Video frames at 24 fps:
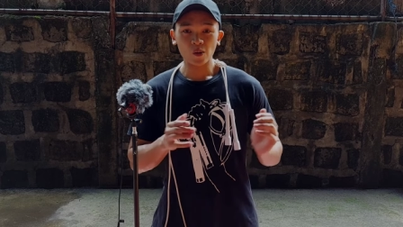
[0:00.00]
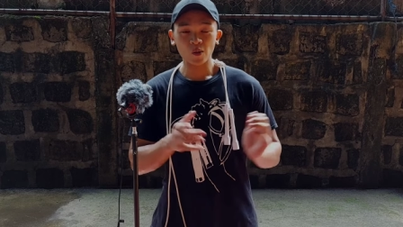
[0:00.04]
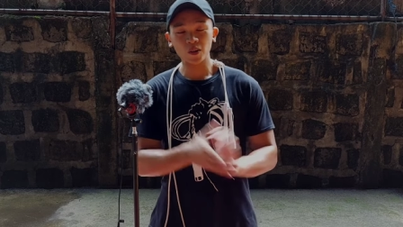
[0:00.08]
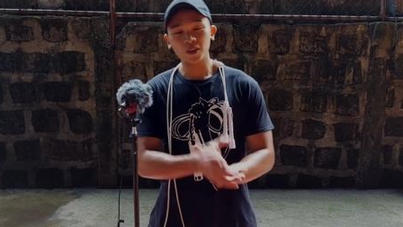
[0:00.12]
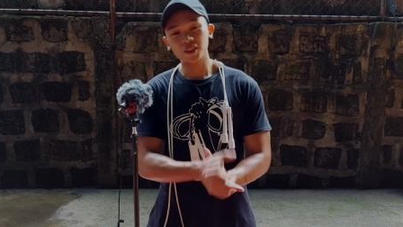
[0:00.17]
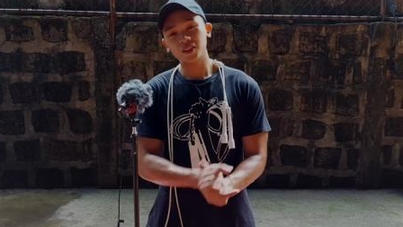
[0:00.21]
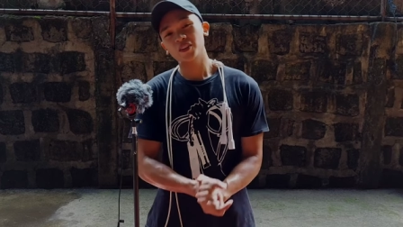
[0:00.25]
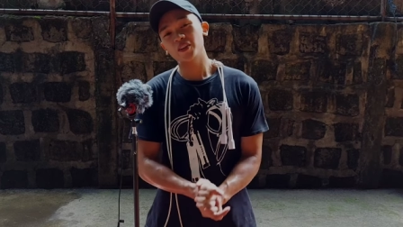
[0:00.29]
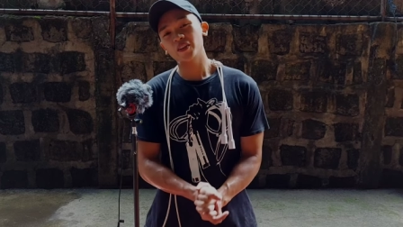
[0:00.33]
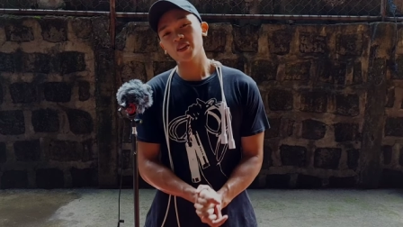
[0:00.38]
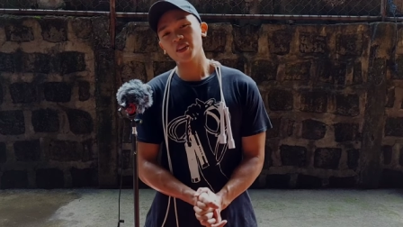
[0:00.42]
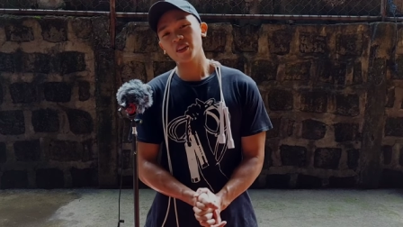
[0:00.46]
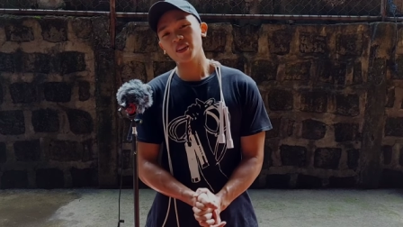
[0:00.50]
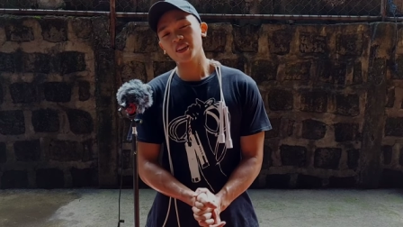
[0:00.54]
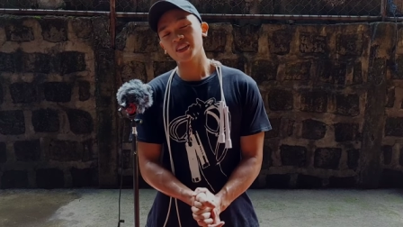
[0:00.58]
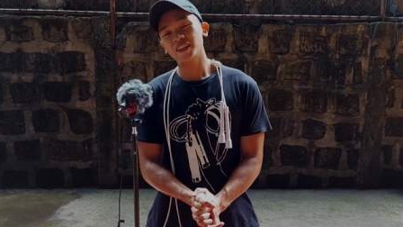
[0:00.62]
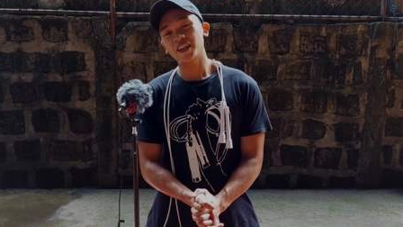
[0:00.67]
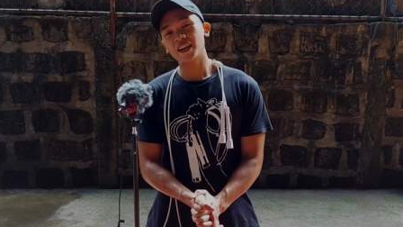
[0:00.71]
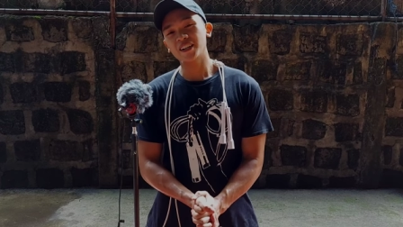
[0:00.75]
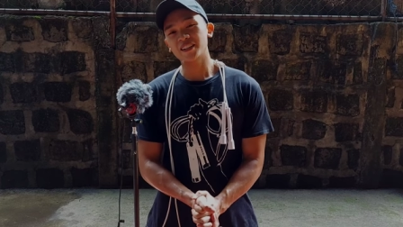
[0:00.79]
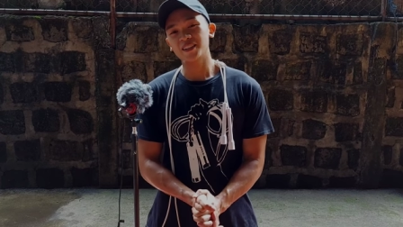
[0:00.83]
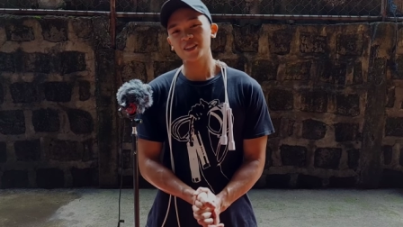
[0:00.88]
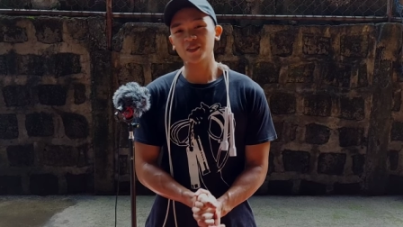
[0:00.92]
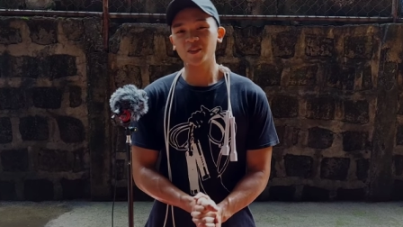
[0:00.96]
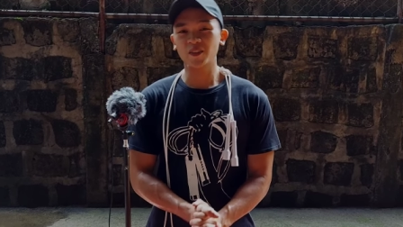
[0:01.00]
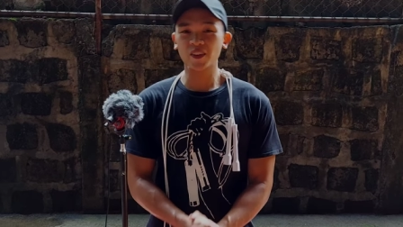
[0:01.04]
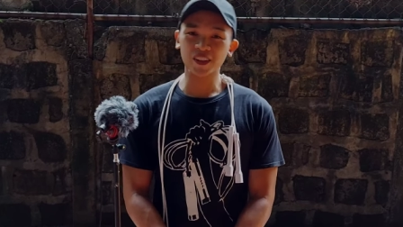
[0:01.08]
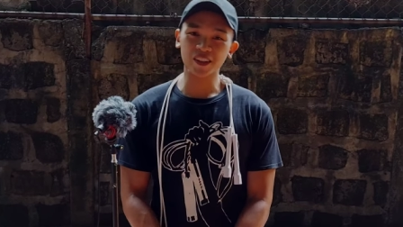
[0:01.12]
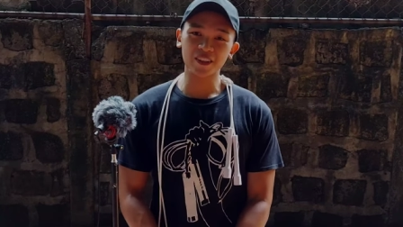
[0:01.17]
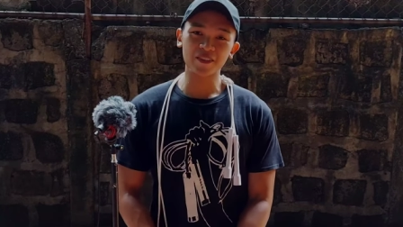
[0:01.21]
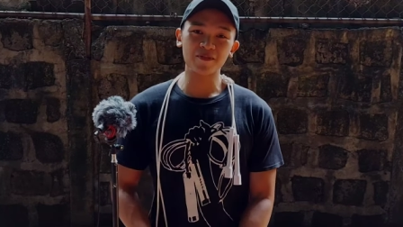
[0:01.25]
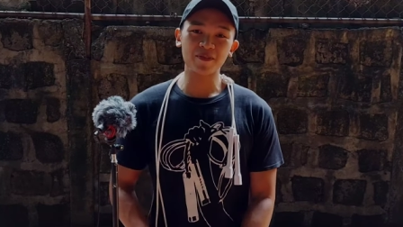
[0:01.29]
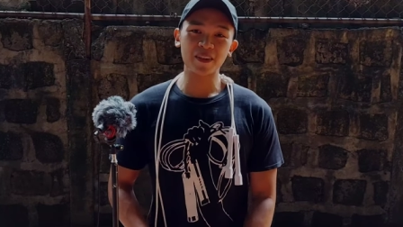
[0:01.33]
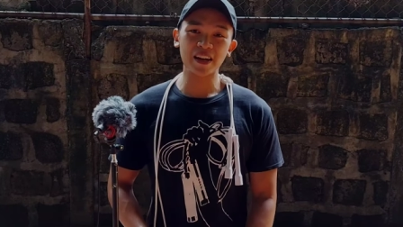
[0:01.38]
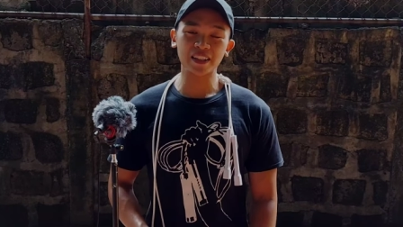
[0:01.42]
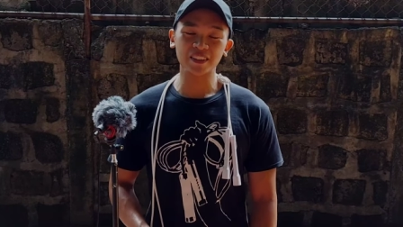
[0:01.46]
What's going on guys and
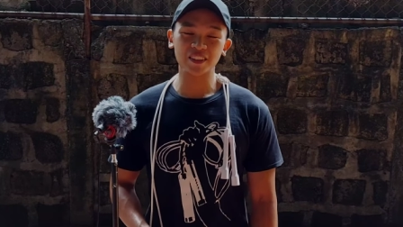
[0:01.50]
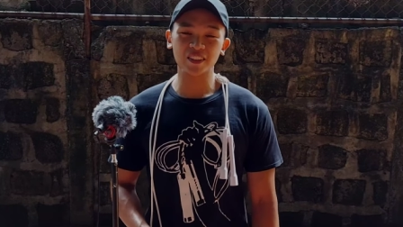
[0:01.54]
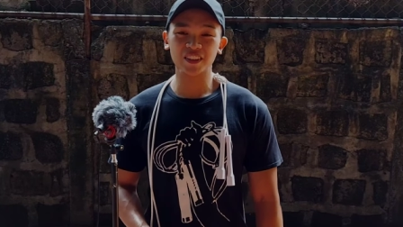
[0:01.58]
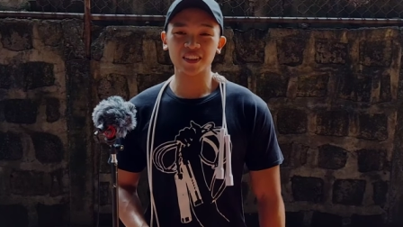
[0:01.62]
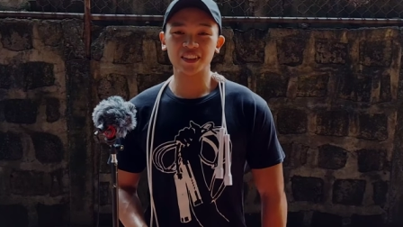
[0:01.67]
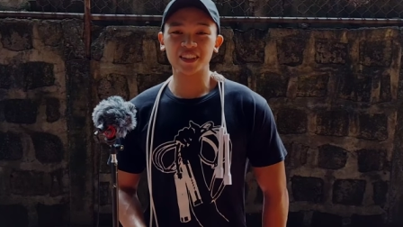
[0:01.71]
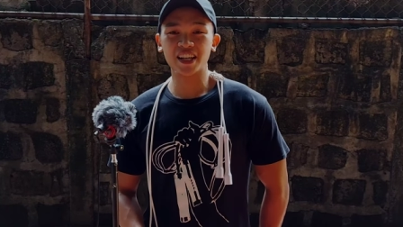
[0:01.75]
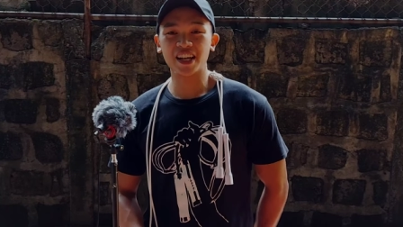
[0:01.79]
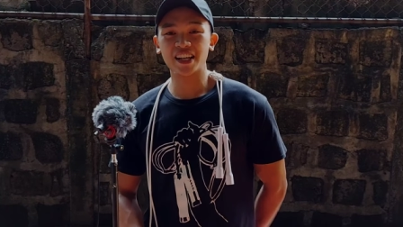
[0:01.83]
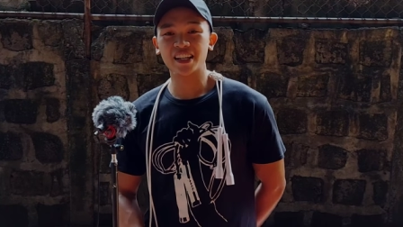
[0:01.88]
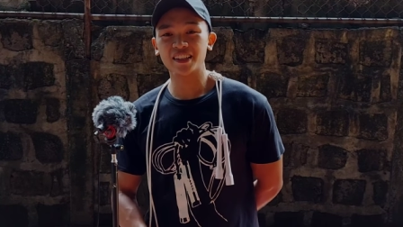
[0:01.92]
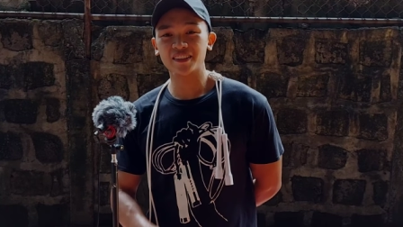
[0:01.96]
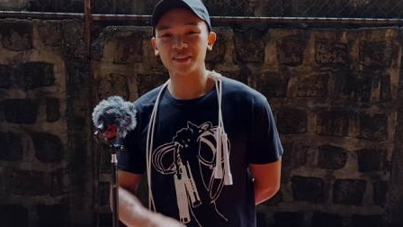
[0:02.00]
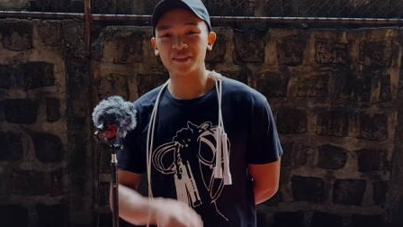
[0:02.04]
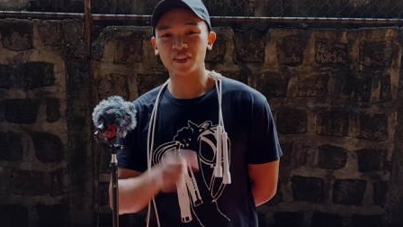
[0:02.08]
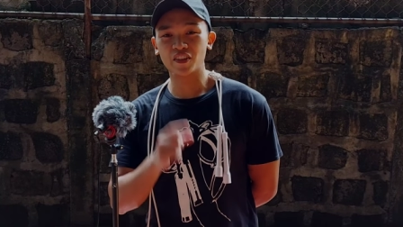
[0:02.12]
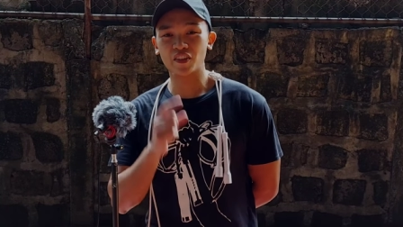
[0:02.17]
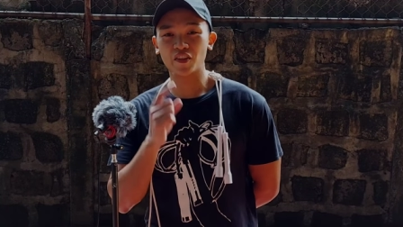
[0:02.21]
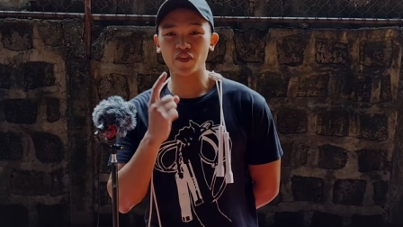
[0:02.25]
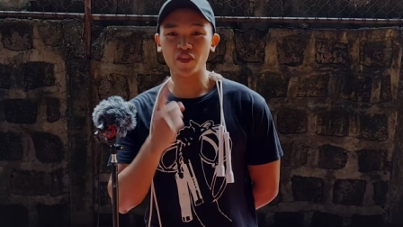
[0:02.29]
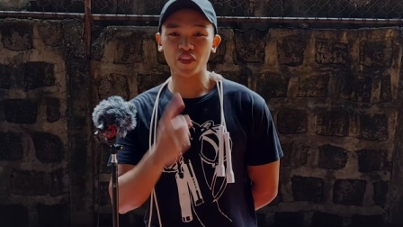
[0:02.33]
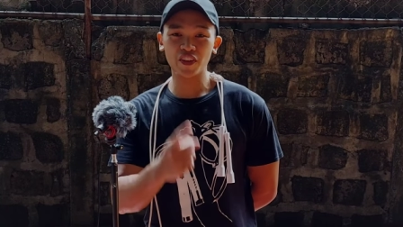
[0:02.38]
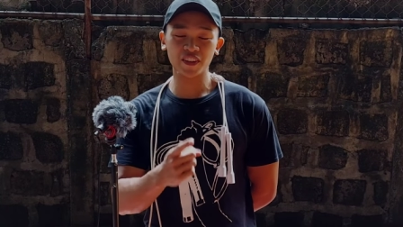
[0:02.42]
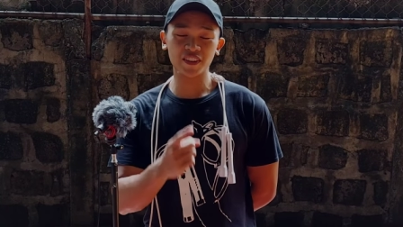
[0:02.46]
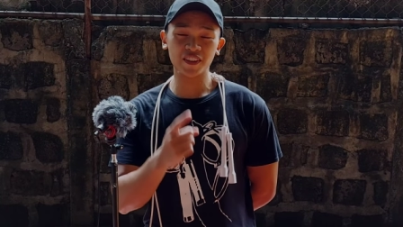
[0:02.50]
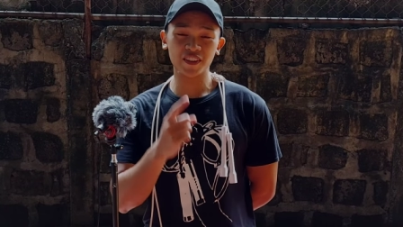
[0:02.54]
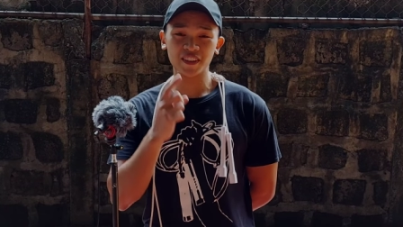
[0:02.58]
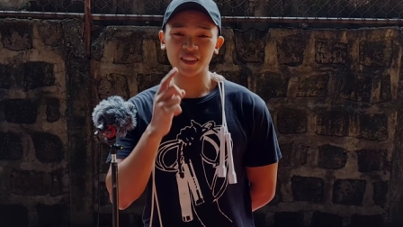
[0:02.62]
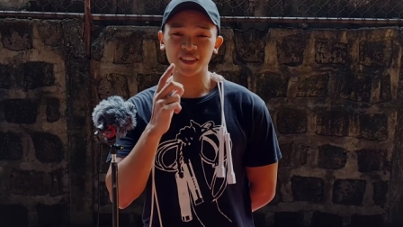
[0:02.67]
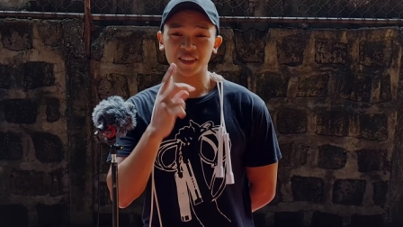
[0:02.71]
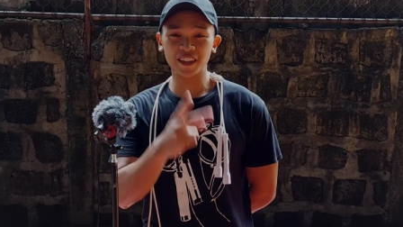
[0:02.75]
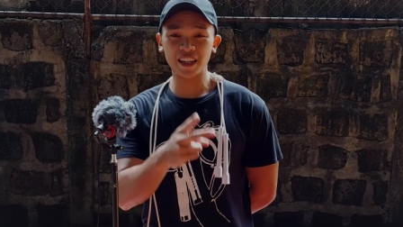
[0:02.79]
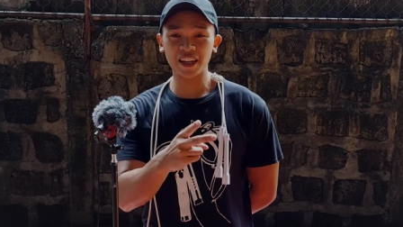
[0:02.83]
welcome back to the channel for fitness,